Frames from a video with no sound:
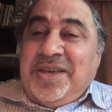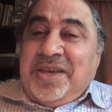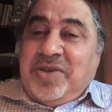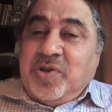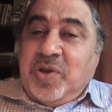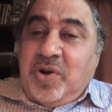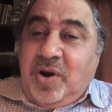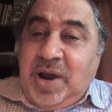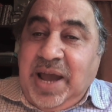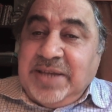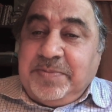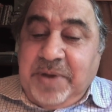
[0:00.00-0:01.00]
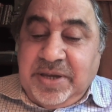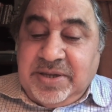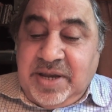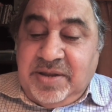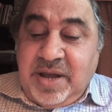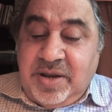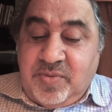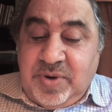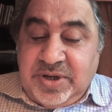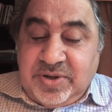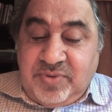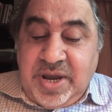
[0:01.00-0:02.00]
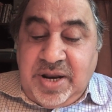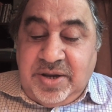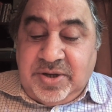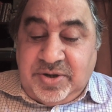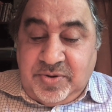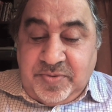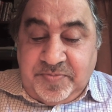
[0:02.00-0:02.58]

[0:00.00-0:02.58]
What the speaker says: So there are aspects that restrain us too.